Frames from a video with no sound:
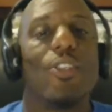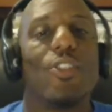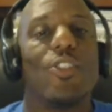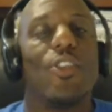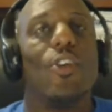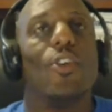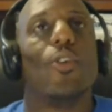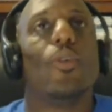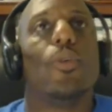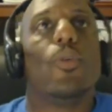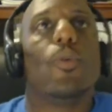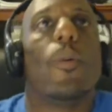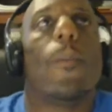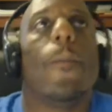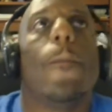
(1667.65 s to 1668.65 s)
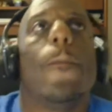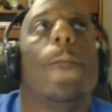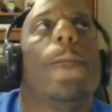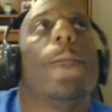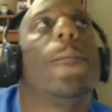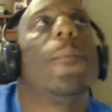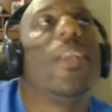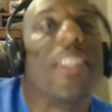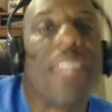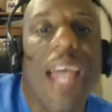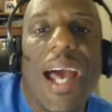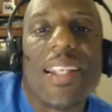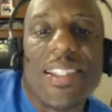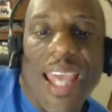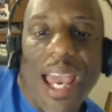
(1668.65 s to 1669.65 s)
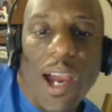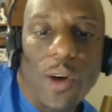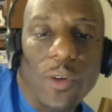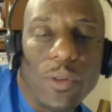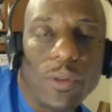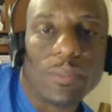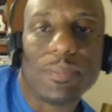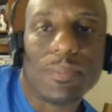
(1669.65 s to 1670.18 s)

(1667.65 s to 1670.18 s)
to not doubt,